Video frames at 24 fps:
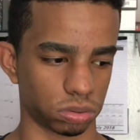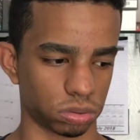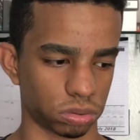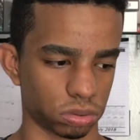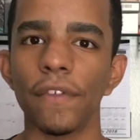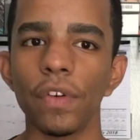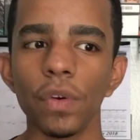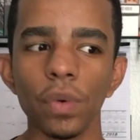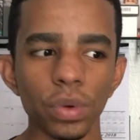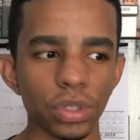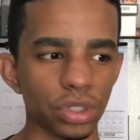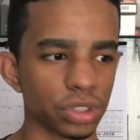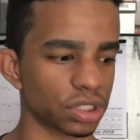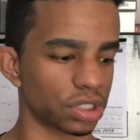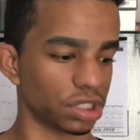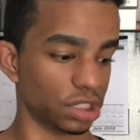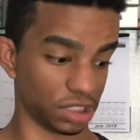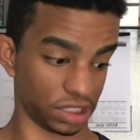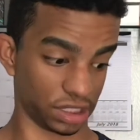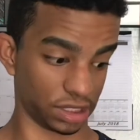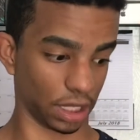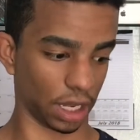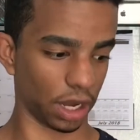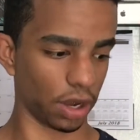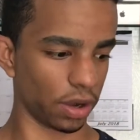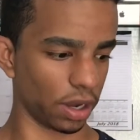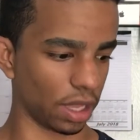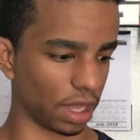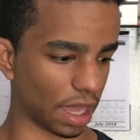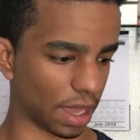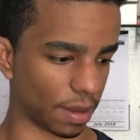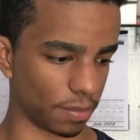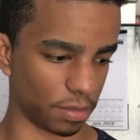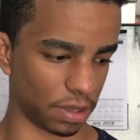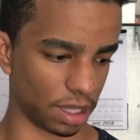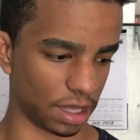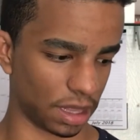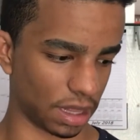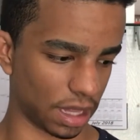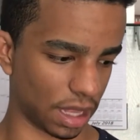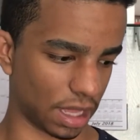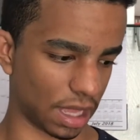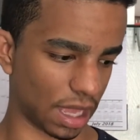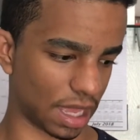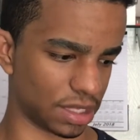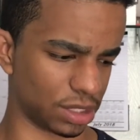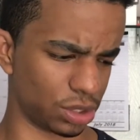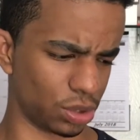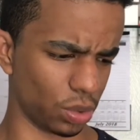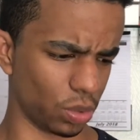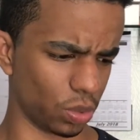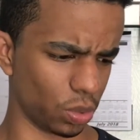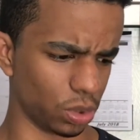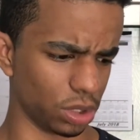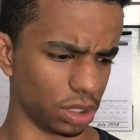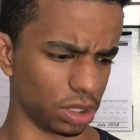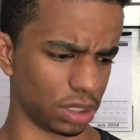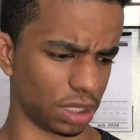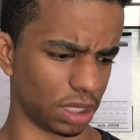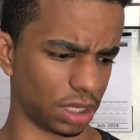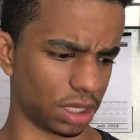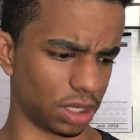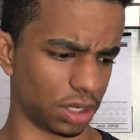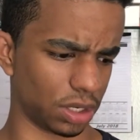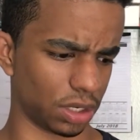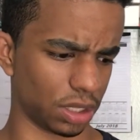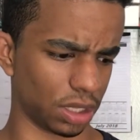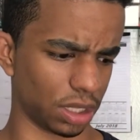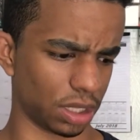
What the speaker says: everyone's just staring at me, like, as you would, like, you're